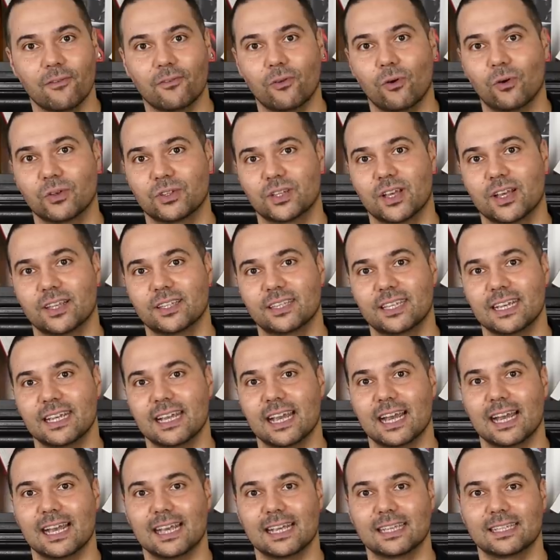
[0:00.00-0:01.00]
of course, her
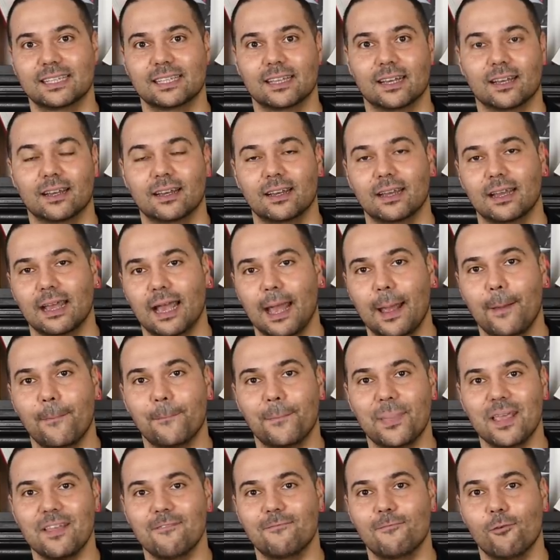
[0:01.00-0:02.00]
seat as uh,
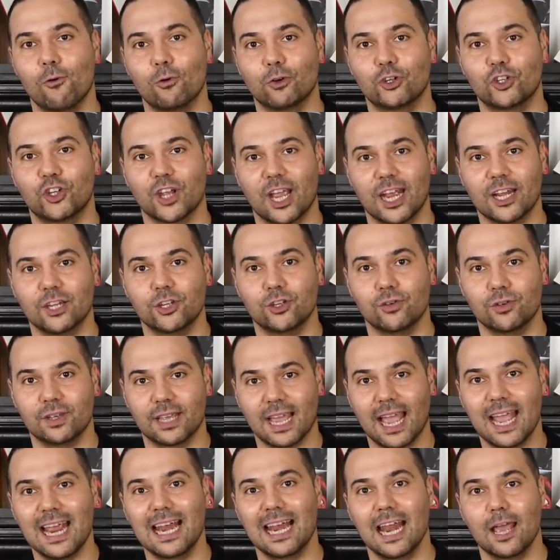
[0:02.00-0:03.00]
MP for Change
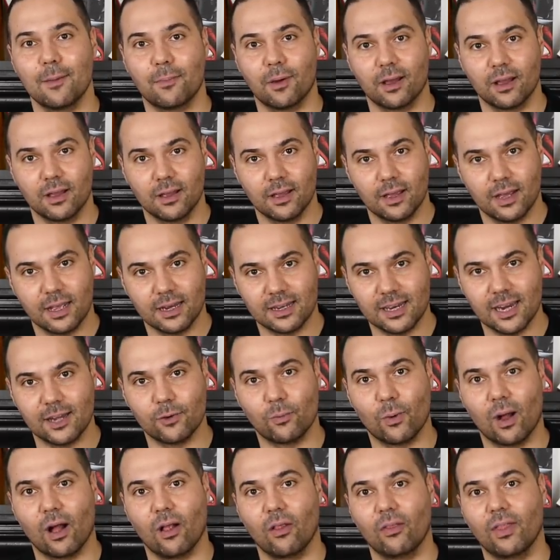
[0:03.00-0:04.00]
UK. Labour
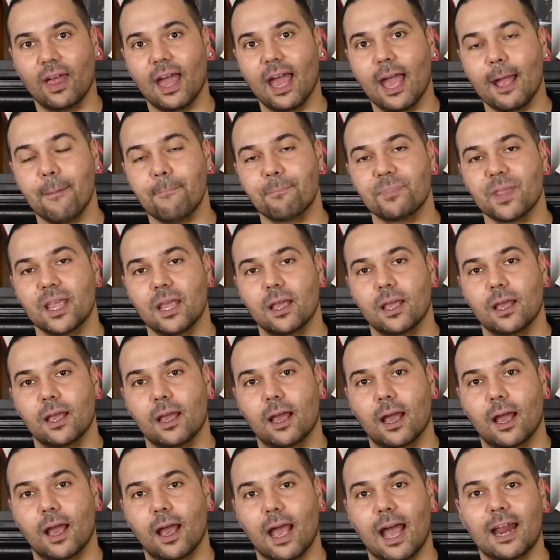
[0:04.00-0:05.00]
did well there.
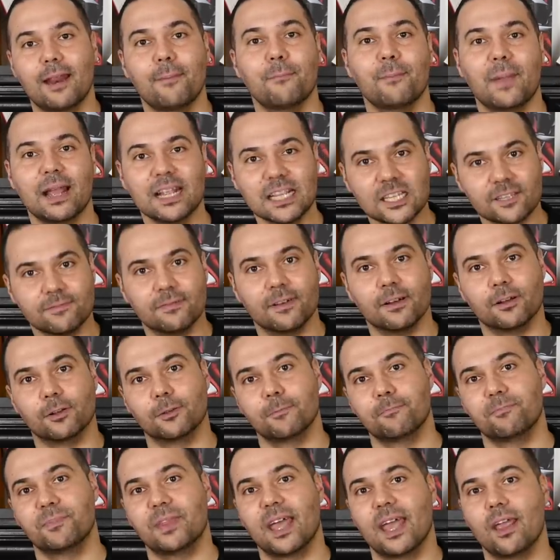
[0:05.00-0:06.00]
Uh, and in
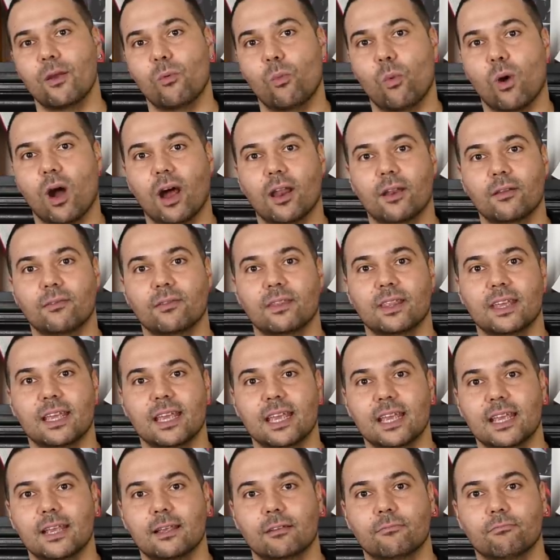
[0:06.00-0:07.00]
Mansfield, they won
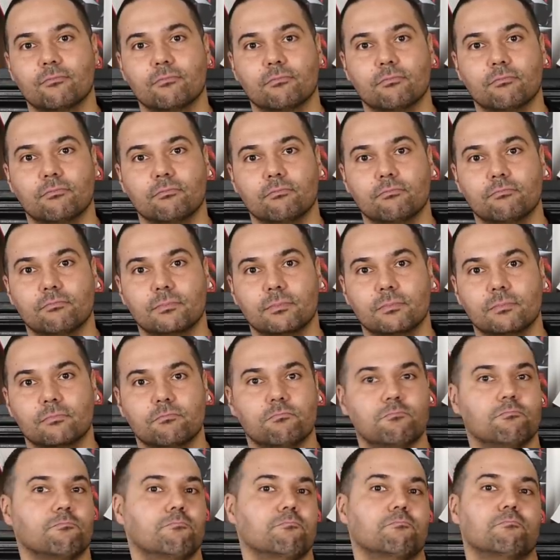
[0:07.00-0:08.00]
the
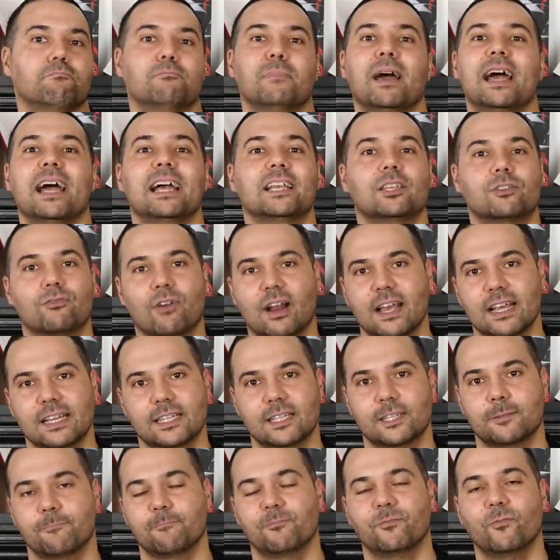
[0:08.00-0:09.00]
mayor's
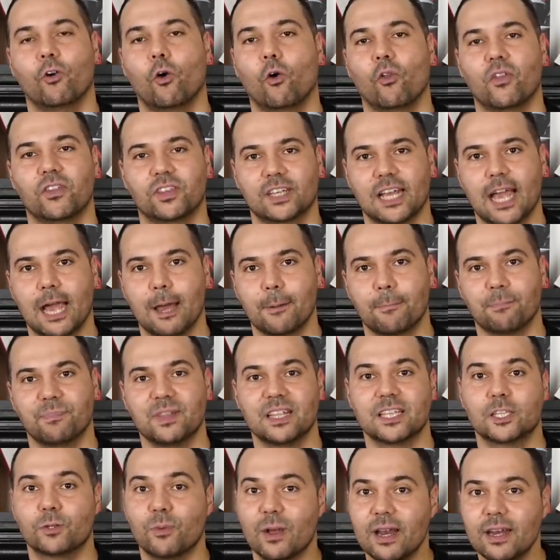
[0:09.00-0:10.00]
race for the town.
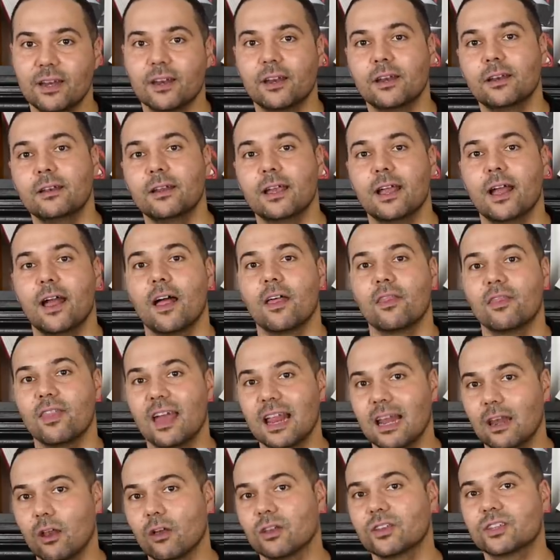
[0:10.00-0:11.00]
In Swindon,
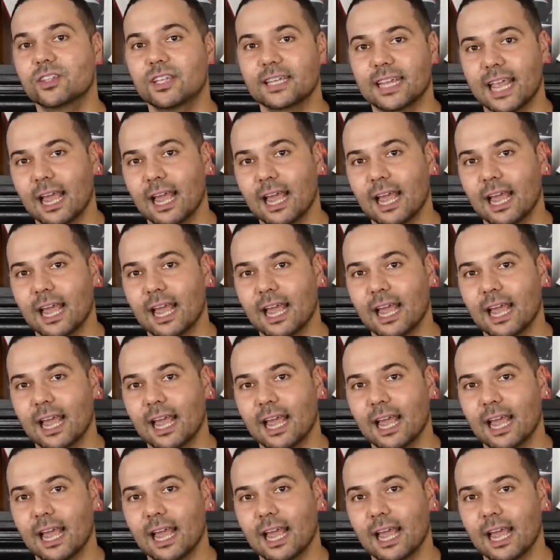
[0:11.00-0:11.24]
they lost a